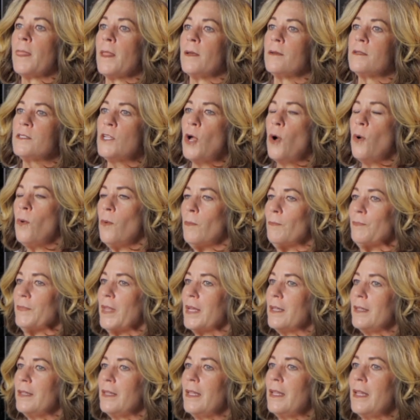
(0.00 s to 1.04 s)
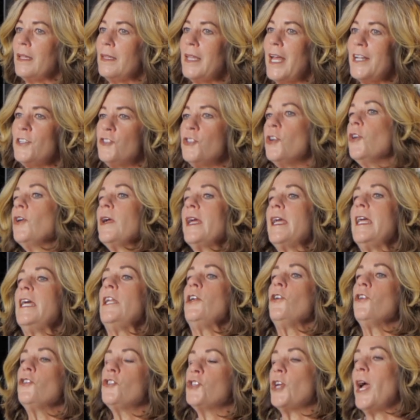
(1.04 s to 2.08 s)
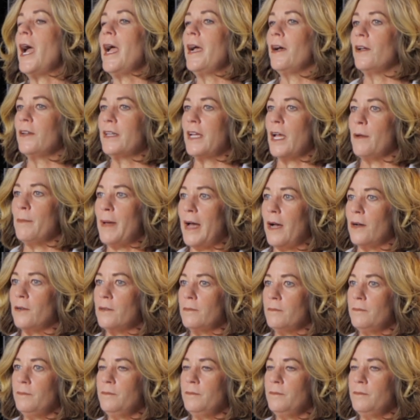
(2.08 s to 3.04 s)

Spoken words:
So let your inner child come out.